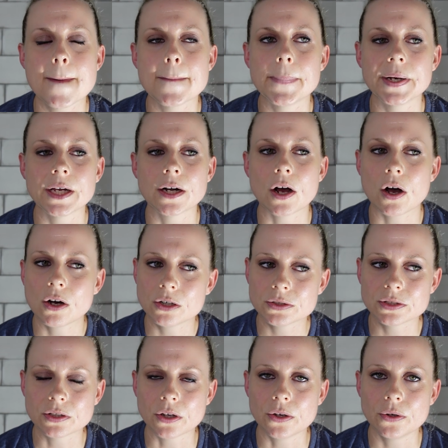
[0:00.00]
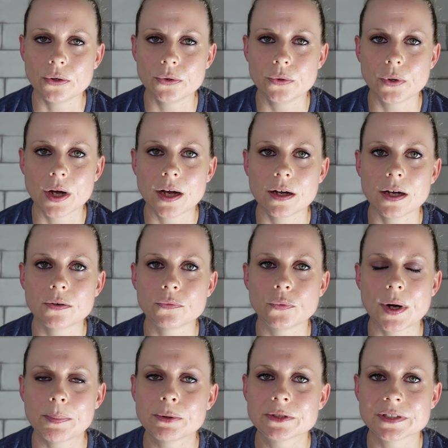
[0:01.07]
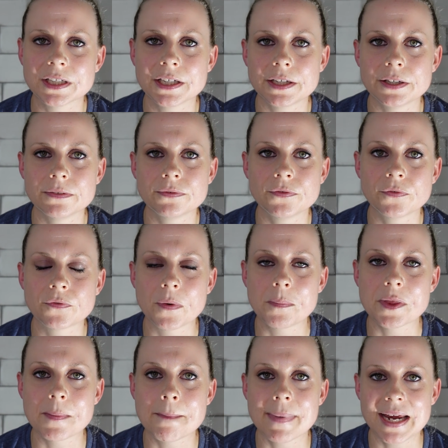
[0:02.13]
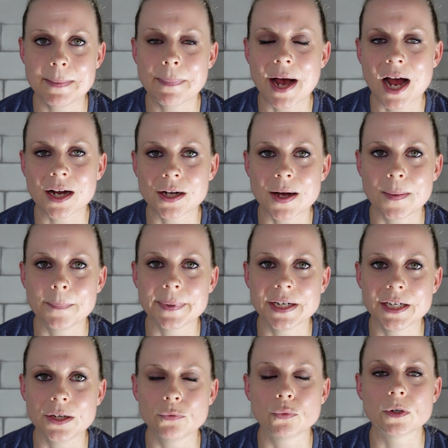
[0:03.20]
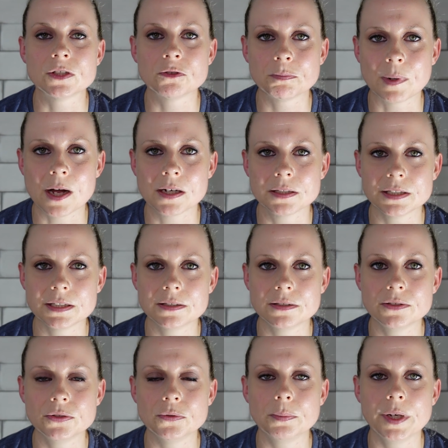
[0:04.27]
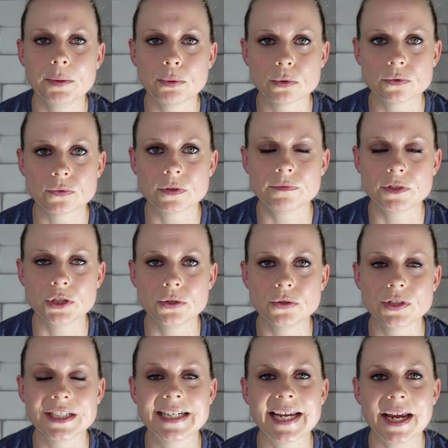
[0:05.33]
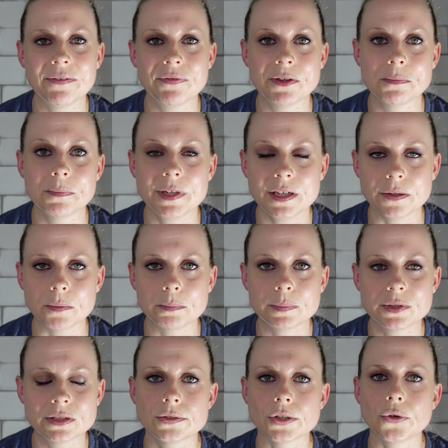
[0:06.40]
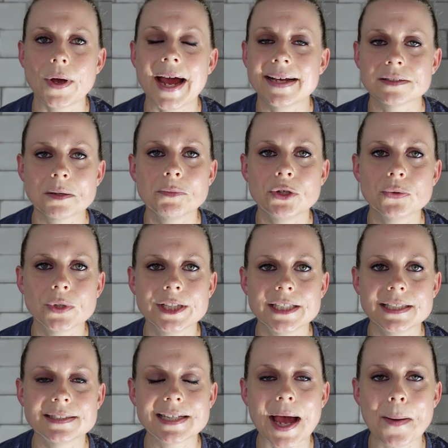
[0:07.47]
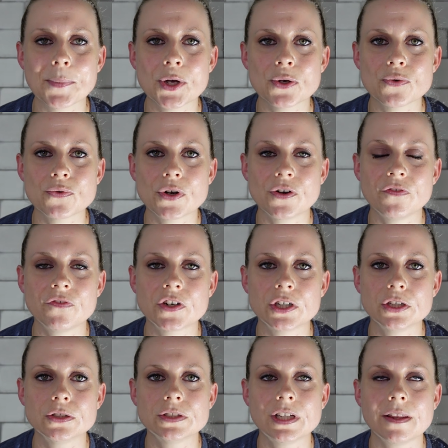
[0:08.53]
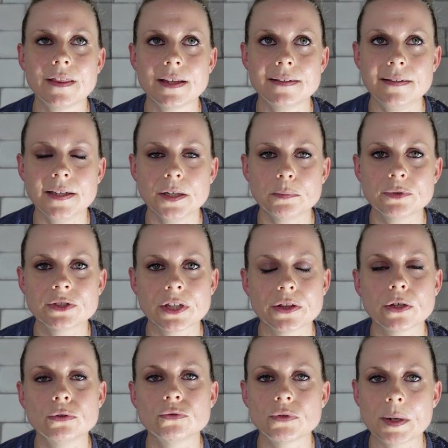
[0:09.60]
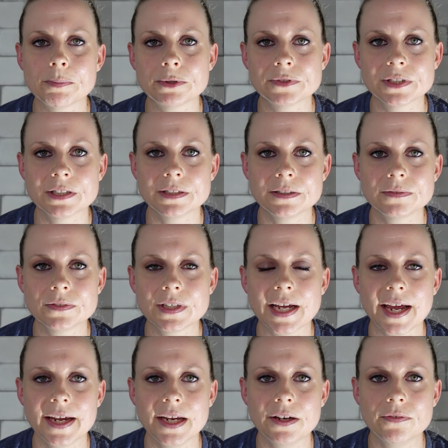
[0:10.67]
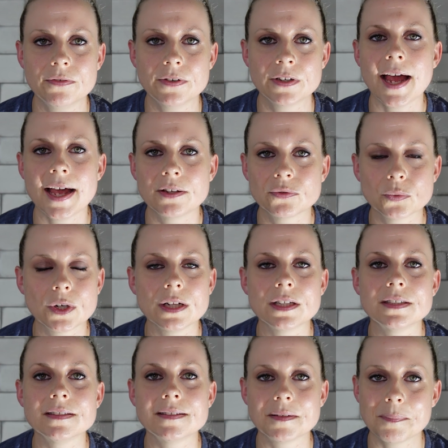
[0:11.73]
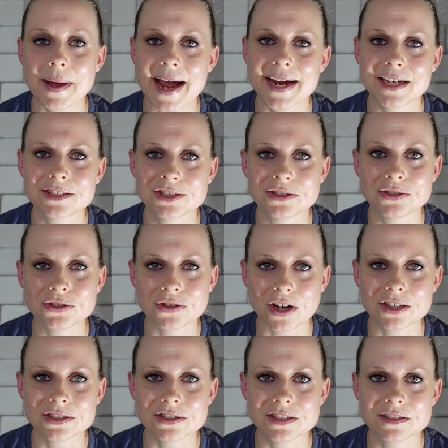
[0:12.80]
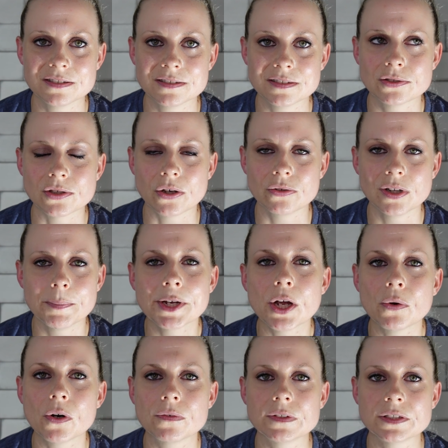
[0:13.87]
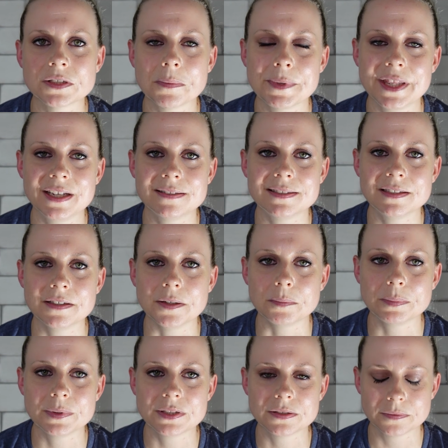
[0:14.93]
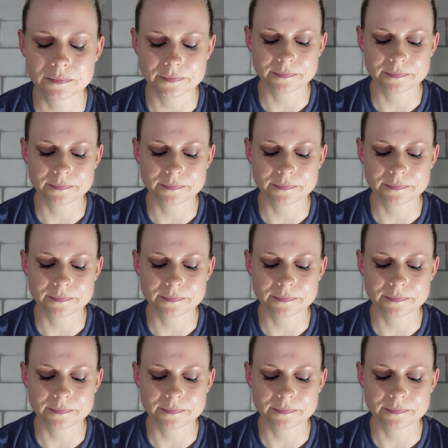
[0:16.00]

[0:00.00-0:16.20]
but also representatives from the Mapei company responded to people's reviews and gave them tips. So as I'm doing this, I'm going to refer to the tips that those representatives gave as well as the package instructions. So let me go over some of these tips.